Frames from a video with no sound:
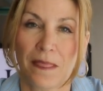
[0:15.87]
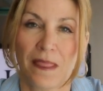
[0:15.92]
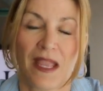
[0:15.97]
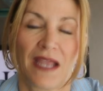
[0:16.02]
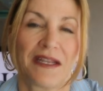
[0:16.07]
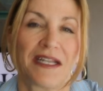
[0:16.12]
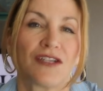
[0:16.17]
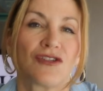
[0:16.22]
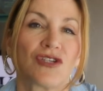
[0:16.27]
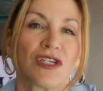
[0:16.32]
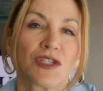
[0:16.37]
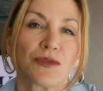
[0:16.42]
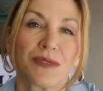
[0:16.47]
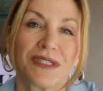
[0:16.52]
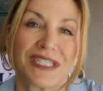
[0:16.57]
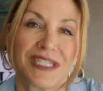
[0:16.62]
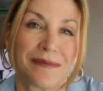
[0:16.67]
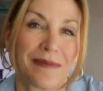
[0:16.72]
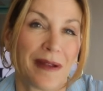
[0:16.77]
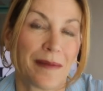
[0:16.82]
and I just
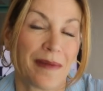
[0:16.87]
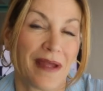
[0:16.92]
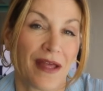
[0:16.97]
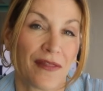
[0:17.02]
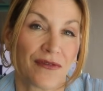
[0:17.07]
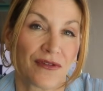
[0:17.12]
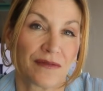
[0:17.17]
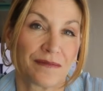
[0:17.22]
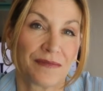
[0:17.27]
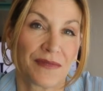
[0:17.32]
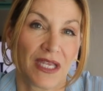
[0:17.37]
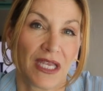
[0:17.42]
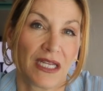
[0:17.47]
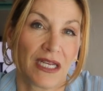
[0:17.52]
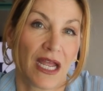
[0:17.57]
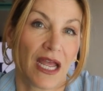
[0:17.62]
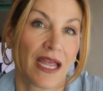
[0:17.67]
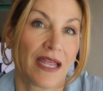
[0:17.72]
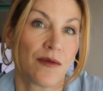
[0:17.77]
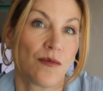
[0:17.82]
redid my bathroom
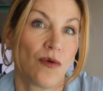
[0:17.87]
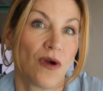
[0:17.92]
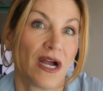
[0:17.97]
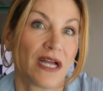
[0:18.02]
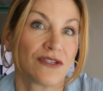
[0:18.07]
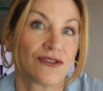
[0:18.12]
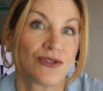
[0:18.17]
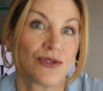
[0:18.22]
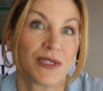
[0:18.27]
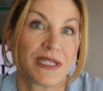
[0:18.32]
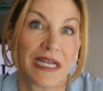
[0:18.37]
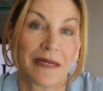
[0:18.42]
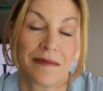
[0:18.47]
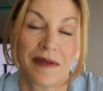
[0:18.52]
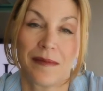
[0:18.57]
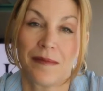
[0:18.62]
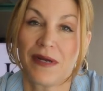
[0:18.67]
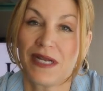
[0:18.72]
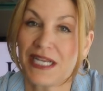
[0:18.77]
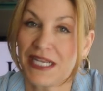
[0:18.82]
and I want to get
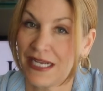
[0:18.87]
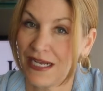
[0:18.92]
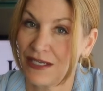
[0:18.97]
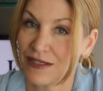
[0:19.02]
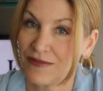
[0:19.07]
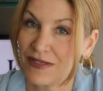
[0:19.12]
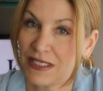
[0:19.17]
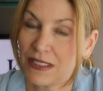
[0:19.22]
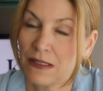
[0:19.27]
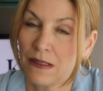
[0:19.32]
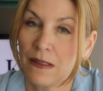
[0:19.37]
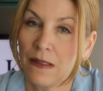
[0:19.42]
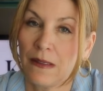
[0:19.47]
my money out of it.